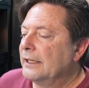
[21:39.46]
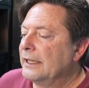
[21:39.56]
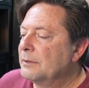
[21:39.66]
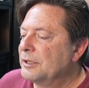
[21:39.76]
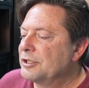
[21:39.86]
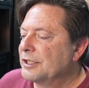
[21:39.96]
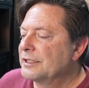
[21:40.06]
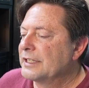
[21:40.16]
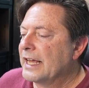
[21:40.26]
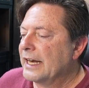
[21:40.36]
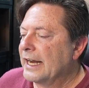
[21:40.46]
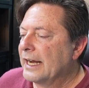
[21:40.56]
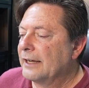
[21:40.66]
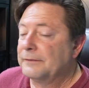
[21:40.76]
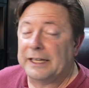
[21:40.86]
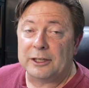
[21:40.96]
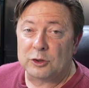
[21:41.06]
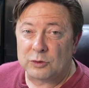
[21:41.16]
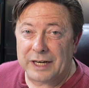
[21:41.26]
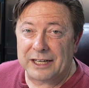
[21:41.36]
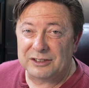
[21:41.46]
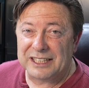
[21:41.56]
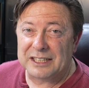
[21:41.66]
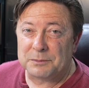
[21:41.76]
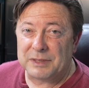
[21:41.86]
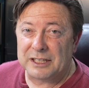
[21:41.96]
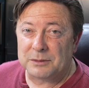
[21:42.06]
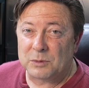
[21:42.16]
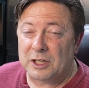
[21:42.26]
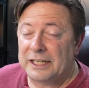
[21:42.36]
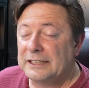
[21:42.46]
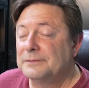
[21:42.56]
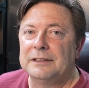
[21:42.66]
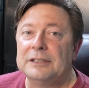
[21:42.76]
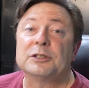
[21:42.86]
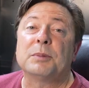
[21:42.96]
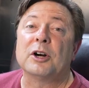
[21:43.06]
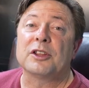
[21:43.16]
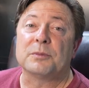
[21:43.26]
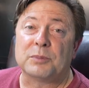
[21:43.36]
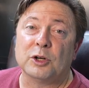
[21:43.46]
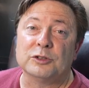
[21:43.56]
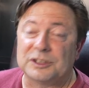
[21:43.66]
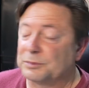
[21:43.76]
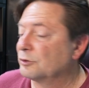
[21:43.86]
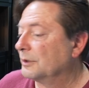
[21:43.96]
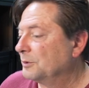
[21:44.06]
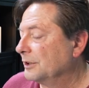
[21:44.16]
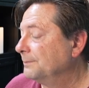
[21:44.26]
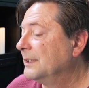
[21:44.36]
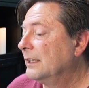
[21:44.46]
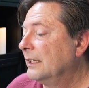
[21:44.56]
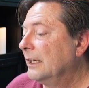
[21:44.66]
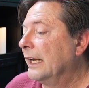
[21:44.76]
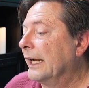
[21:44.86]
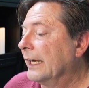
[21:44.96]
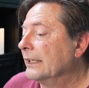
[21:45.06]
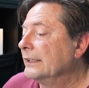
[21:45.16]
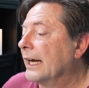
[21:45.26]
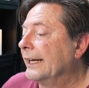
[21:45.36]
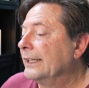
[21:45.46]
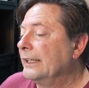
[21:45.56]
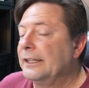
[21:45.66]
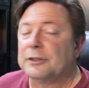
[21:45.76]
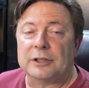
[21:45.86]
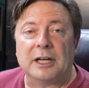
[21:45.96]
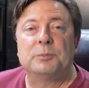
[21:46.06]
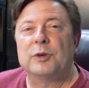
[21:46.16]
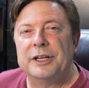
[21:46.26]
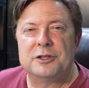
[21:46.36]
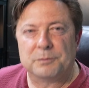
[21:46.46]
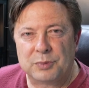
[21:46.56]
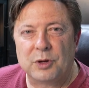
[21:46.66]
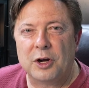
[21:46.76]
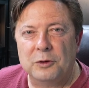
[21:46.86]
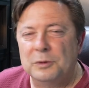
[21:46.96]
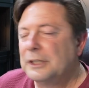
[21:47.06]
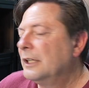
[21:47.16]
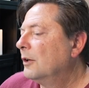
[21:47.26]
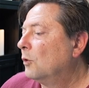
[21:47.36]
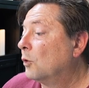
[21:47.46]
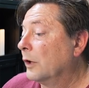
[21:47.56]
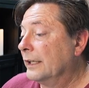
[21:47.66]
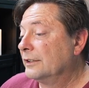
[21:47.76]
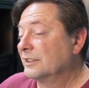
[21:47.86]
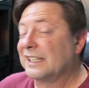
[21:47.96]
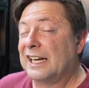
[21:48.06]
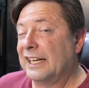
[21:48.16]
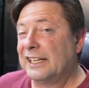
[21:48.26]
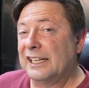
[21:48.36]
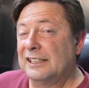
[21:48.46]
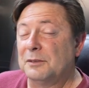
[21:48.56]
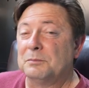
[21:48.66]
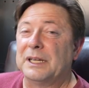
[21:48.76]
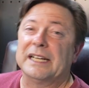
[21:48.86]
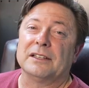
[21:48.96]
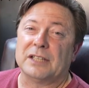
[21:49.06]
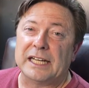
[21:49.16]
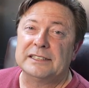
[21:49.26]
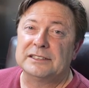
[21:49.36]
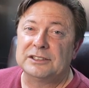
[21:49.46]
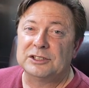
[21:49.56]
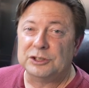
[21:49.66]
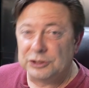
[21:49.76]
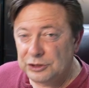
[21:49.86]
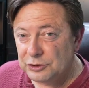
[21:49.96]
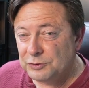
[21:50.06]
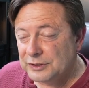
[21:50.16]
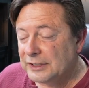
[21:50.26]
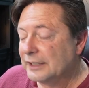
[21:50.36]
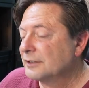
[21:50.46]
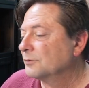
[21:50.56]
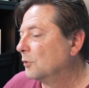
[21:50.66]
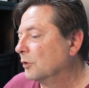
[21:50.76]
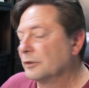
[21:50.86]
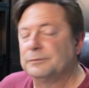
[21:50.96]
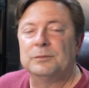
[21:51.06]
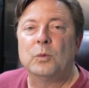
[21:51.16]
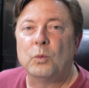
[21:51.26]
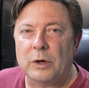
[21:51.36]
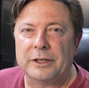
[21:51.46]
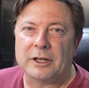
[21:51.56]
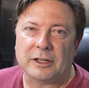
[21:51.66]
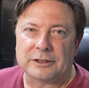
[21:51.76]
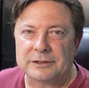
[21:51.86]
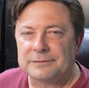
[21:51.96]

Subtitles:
images that have a crown at the bottom right, these are part of the Pro subscription. And I can either upgrade to Pro or else I can buy a license to use this for $1.